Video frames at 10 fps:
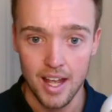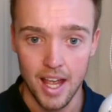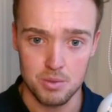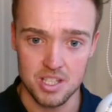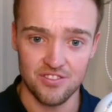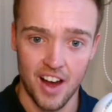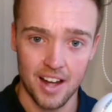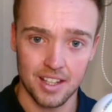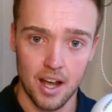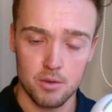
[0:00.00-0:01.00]
It was the
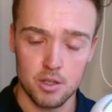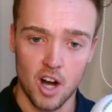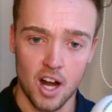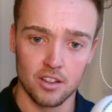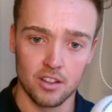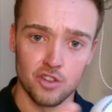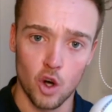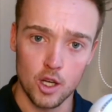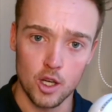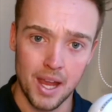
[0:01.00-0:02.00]
fact that I would rather
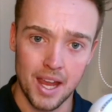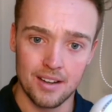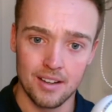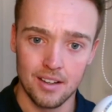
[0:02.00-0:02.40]
avoid pain